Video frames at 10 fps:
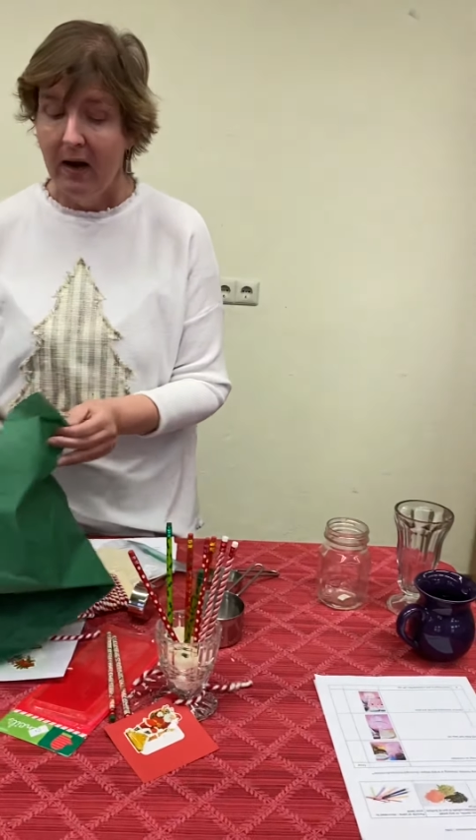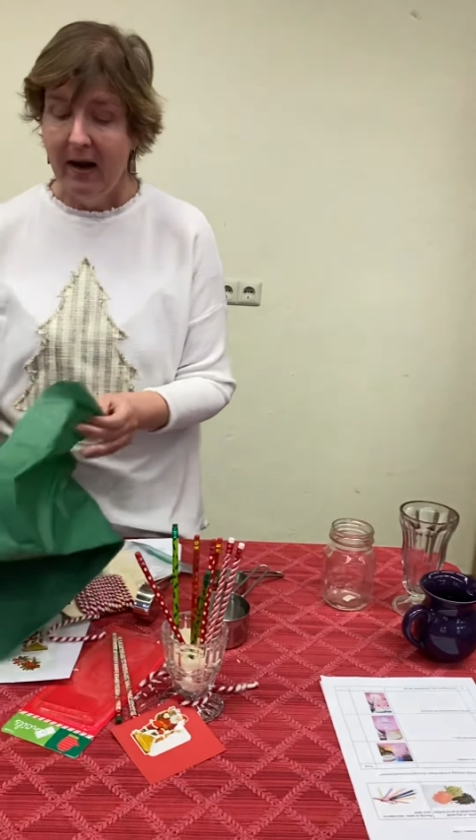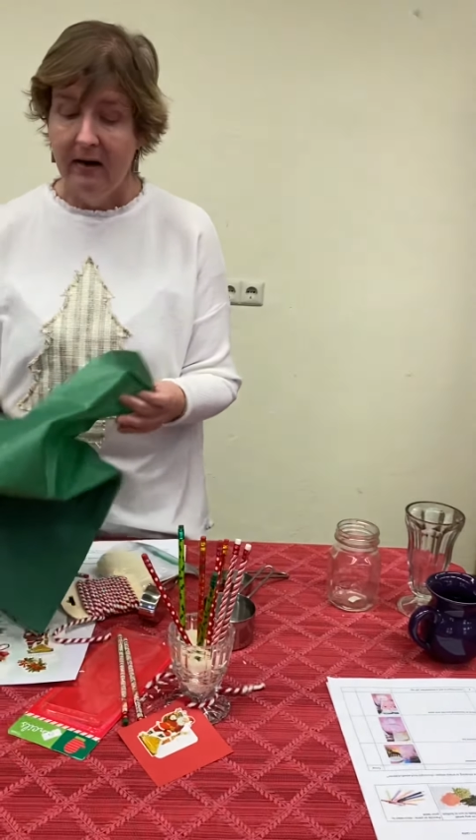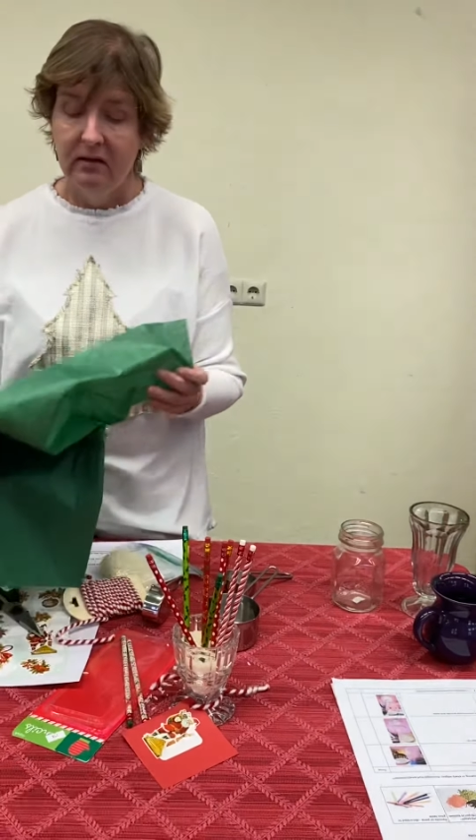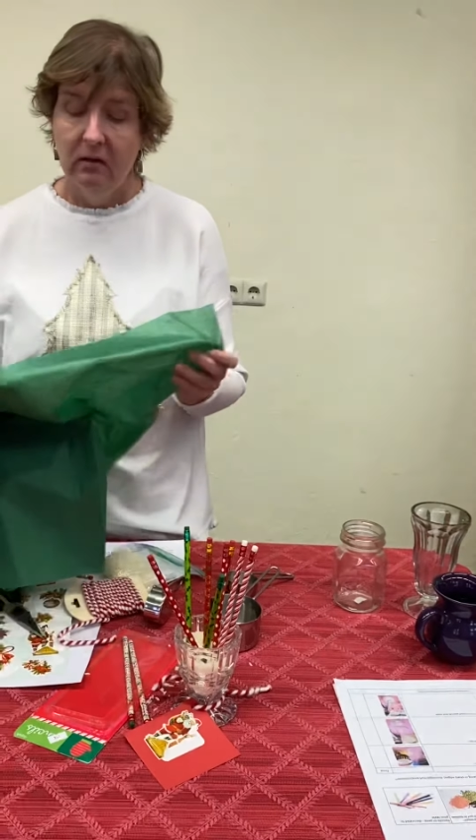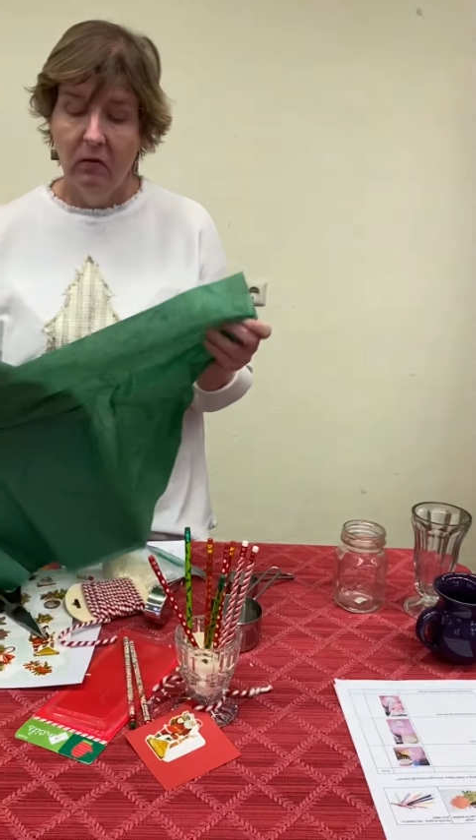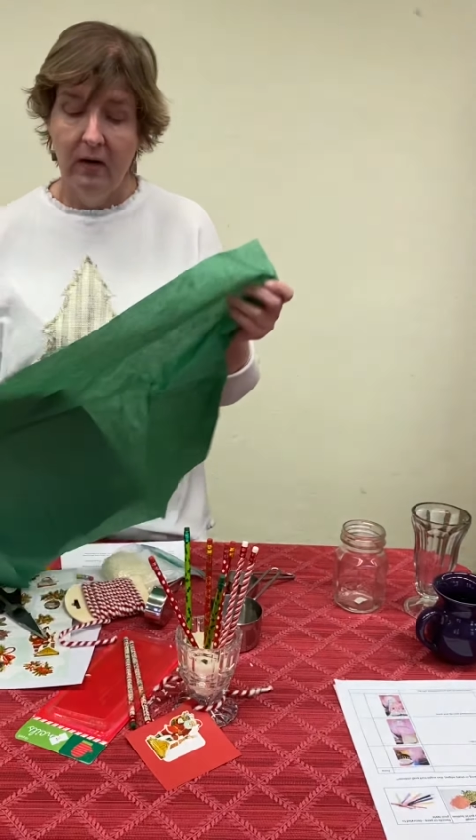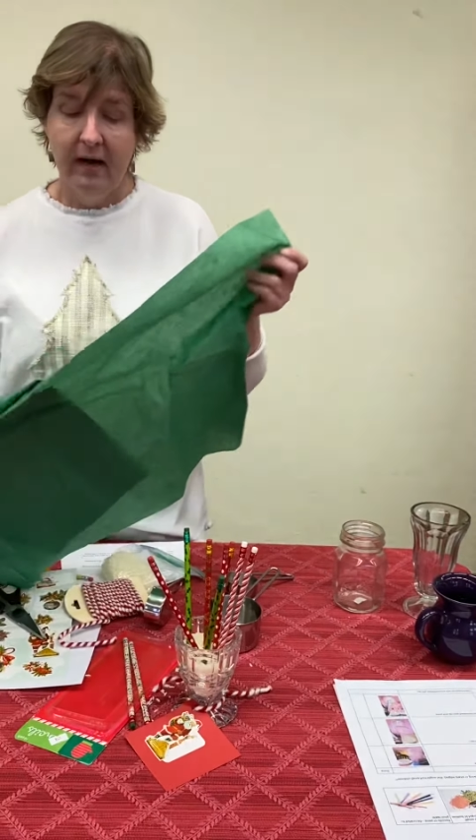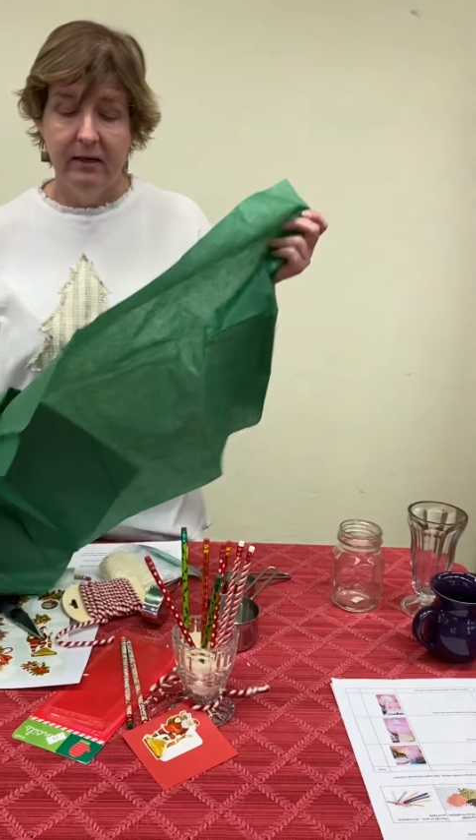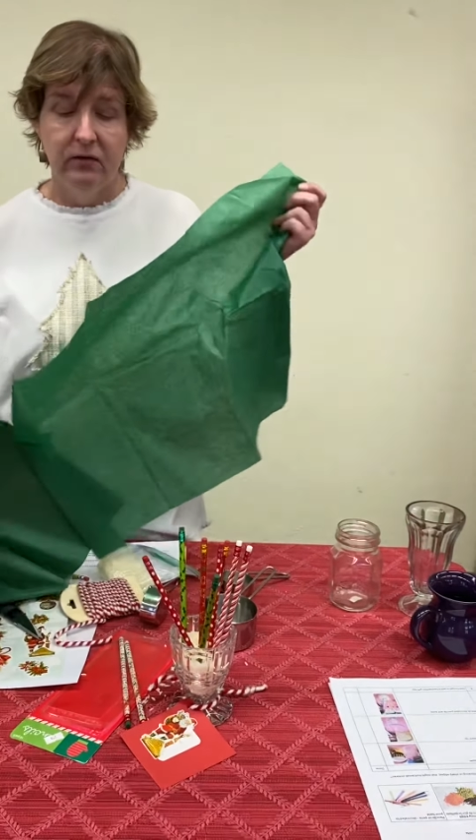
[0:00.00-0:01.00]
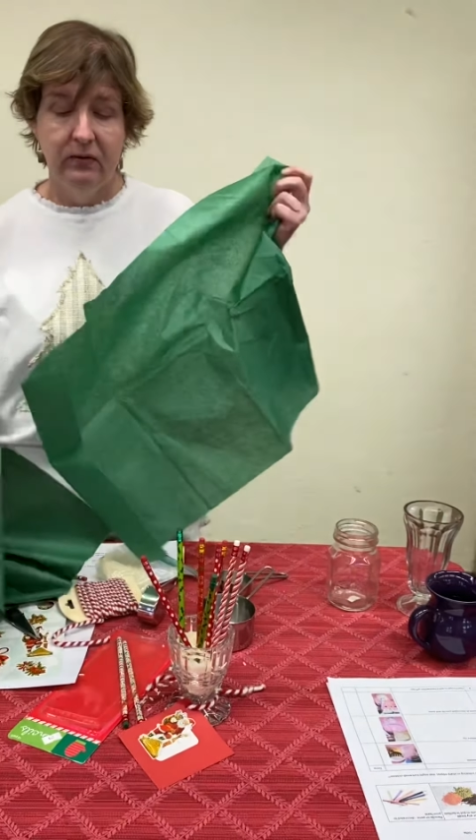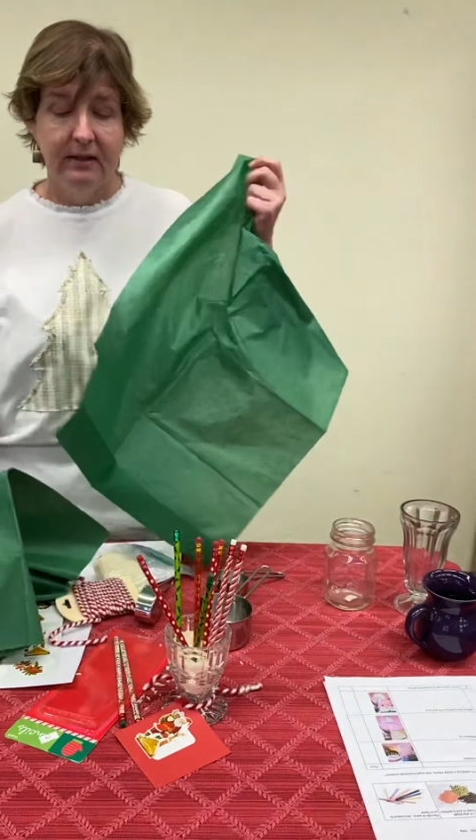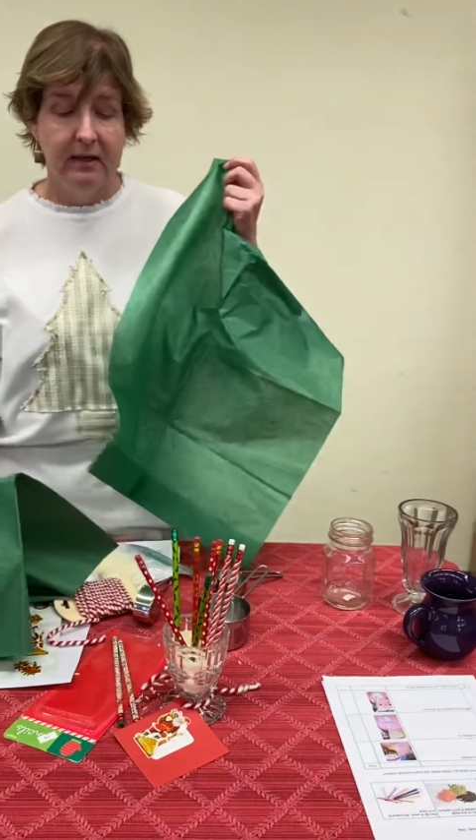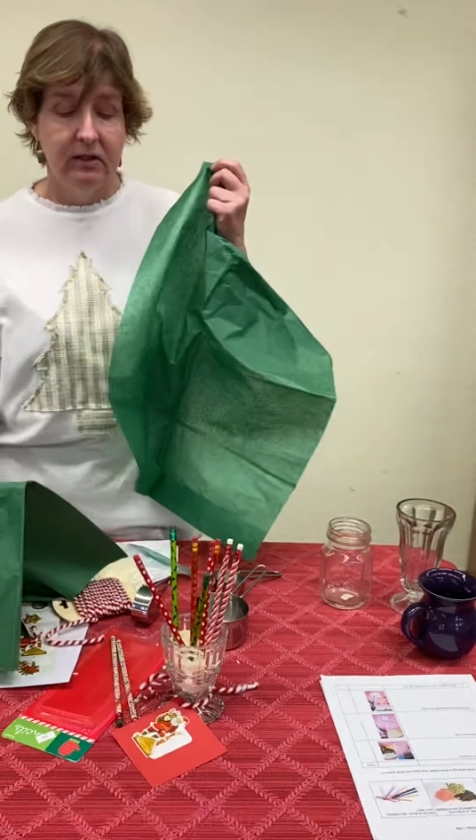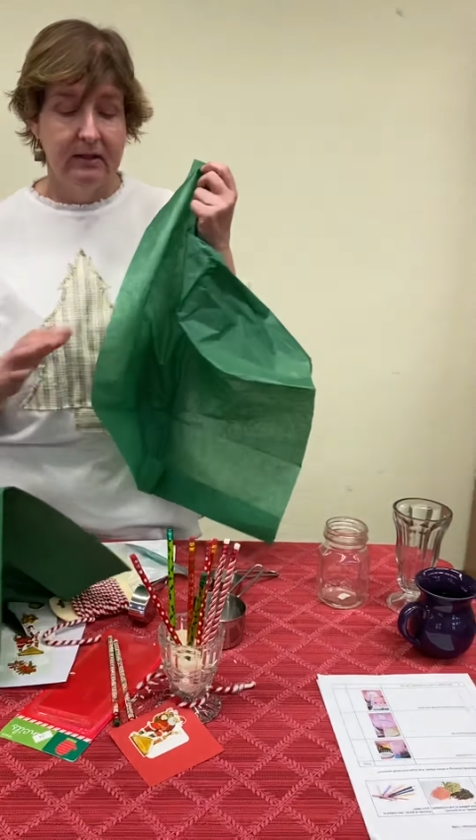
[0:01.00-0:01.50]
I, what I do is
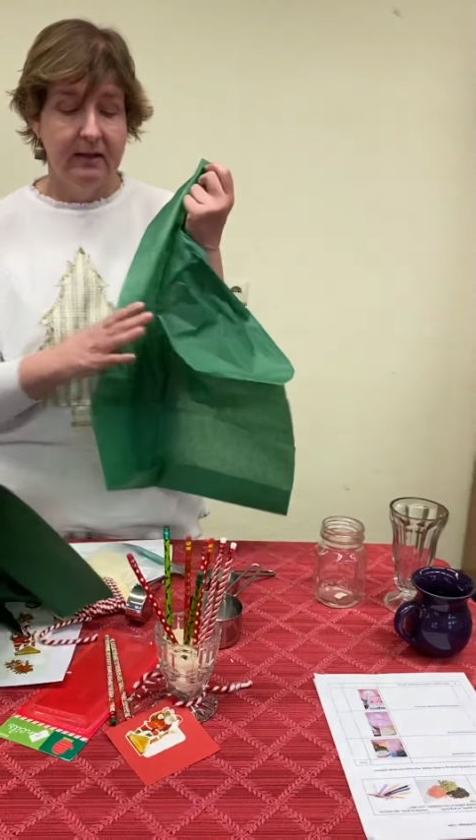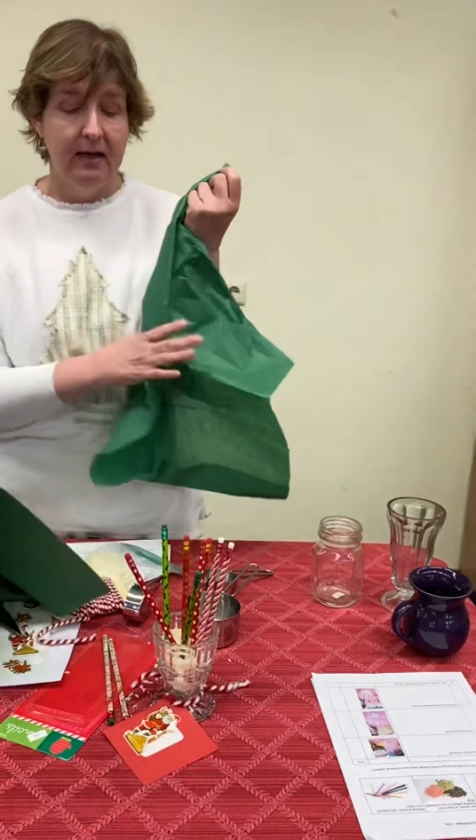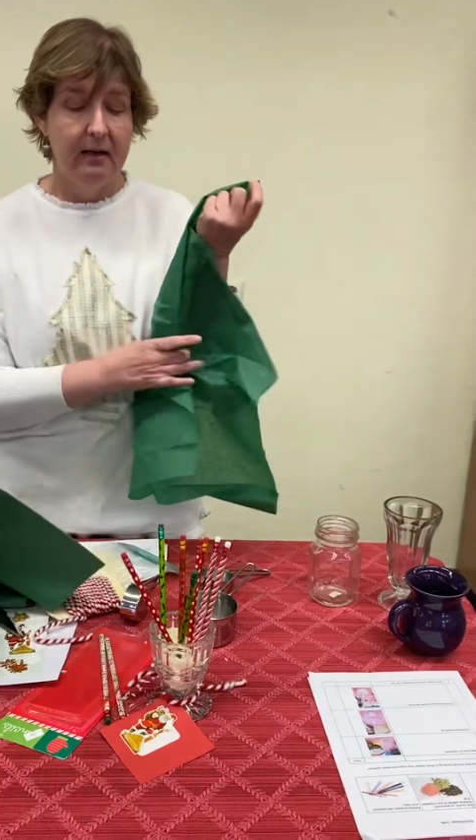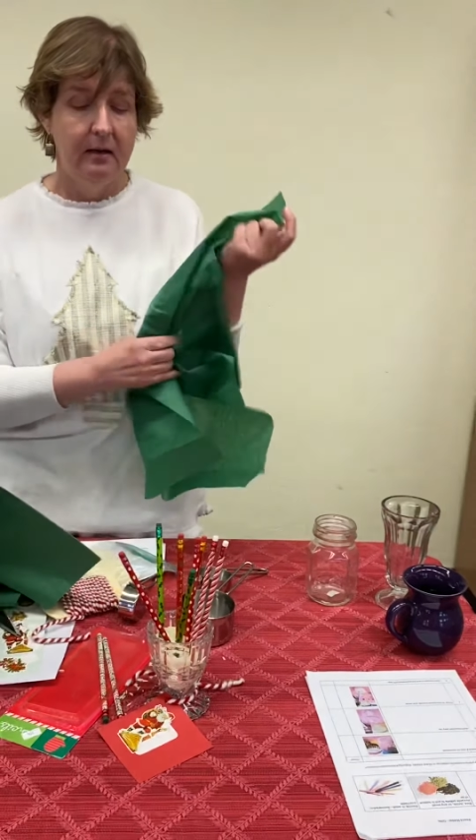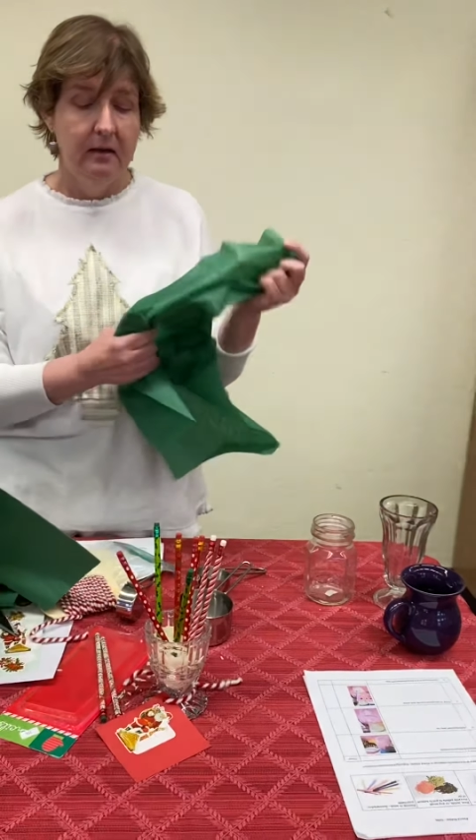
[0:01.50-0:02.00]
I just take